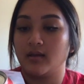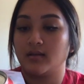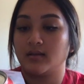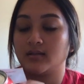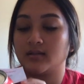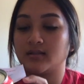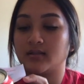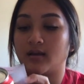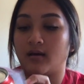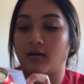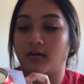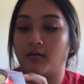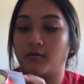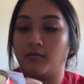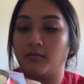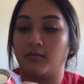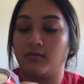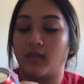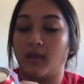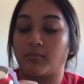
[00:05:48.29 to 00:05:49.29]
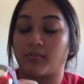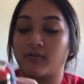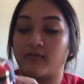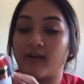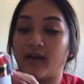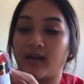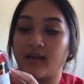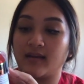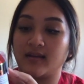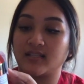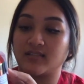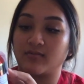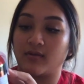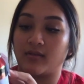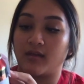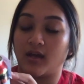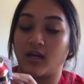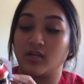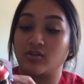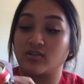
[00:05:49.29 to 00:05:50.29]
So they provided us with
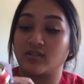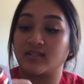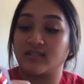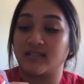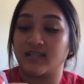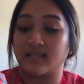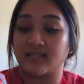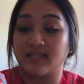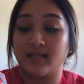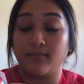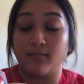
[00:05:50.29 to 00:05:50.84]
160